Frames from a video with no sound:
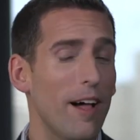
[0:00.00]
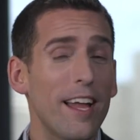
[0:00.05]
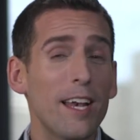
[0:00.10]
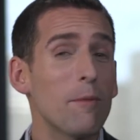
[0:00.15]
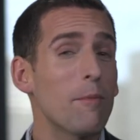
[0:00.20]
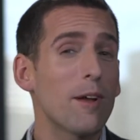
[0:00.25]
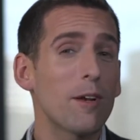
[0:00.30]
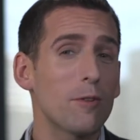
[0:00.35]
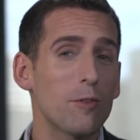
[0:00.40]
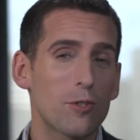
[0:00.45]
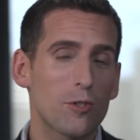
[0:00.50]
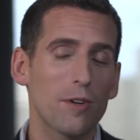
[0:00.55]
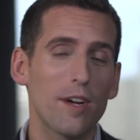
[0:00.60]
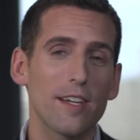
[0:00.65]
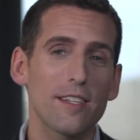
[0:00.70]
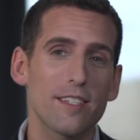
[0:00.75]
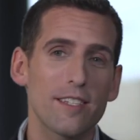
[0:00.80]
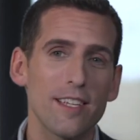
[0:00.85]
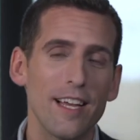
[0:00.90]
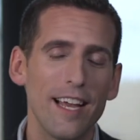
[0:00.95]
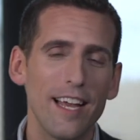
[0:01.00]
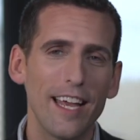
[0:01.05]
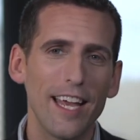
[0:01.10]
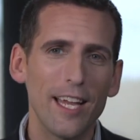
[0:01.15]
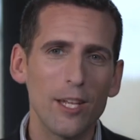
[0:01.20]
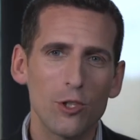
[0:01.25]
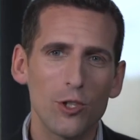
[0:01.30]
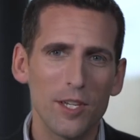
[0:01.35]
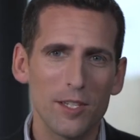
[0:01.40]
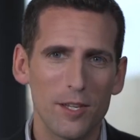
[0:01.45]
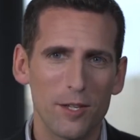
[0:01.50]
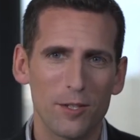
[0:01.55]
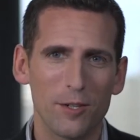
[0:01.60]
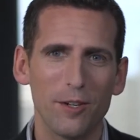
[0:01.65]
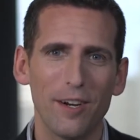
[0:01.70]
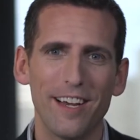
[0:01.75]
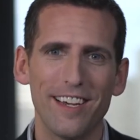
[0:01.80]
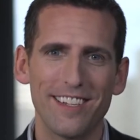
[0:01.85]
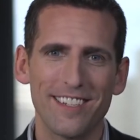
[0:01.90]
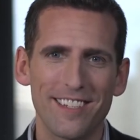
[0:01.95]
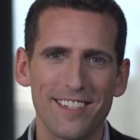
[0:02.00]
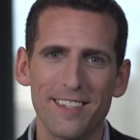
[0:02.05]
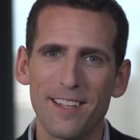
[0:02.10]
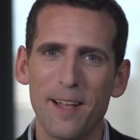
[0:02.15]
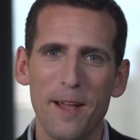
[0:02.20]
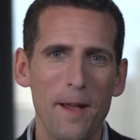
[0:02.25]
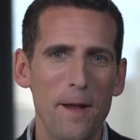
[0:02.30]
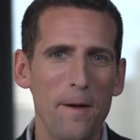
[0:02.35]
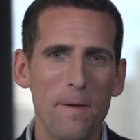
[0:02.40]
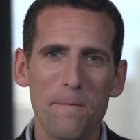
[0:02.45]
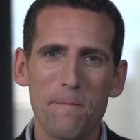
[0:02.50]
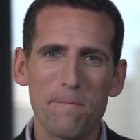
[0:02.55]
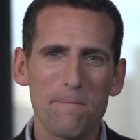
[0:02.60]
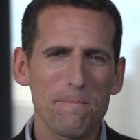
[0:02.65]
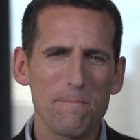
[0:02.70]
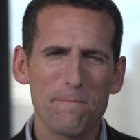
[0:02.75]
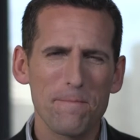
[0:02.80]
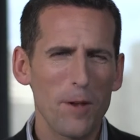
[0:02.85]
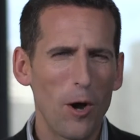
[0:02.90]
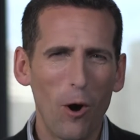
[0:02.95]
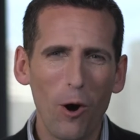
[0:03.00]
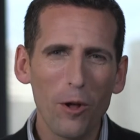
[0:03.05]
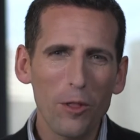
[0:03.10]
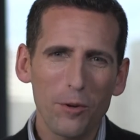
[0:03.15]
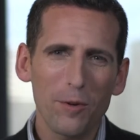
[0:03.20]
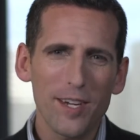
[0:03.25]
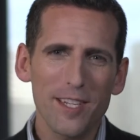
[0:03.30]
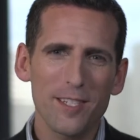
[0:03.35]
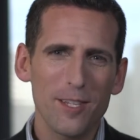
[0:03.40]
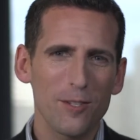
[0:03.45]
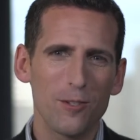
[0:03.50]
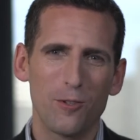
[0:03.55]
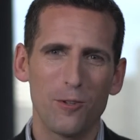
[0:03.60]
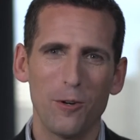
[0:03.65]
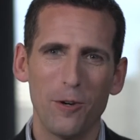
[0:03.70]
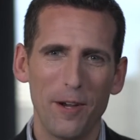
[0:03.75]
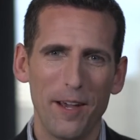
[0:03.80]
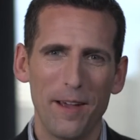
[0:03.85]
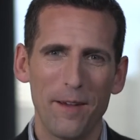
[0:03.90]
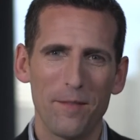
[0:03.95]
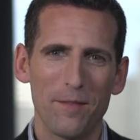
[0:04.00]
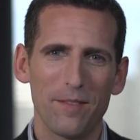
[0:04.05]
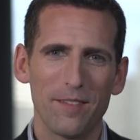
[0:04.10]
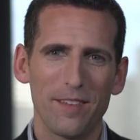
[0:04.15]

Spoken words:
anyone who trusts in Jesus Christ, all there is joy.